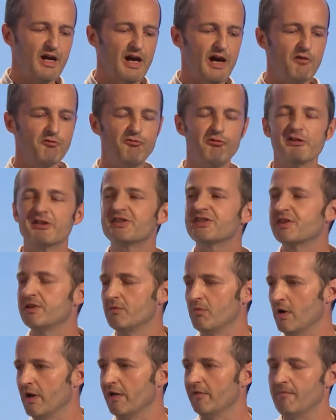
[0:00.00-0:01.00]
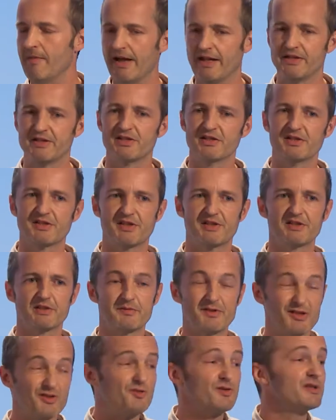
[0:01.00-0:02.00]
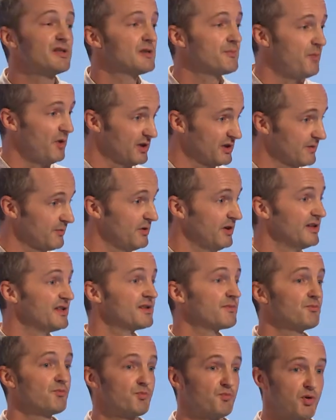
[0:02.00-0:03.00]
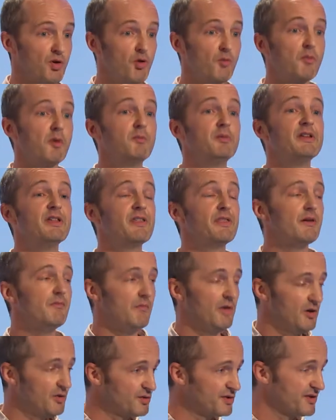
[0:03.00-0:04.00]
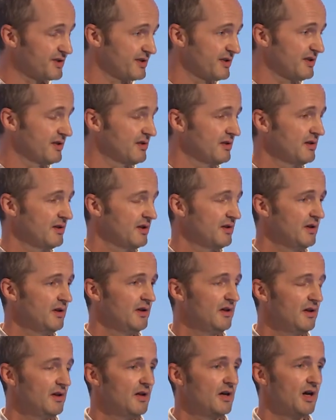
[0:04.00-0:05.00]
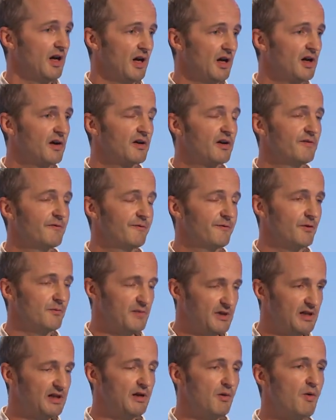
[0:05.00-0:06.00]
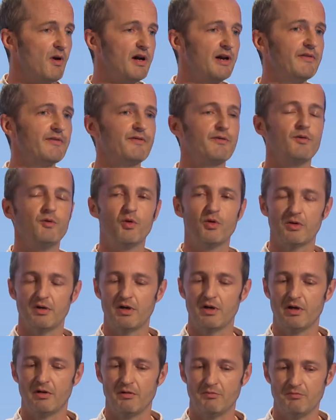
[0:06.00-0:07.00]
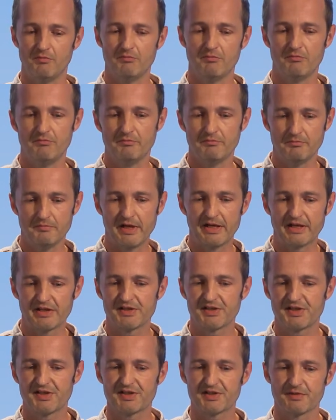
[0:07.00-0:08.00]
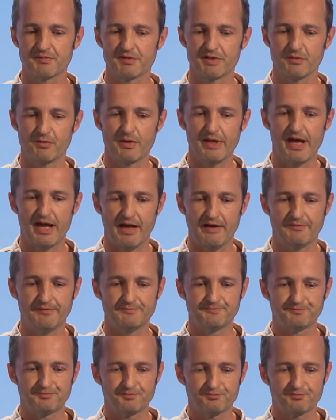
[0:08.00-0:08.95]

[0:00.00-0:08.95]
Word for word: a risky way of managing systems. Of course, it's possible. It's probably the most uh, familiar way of uh, making systems that we have.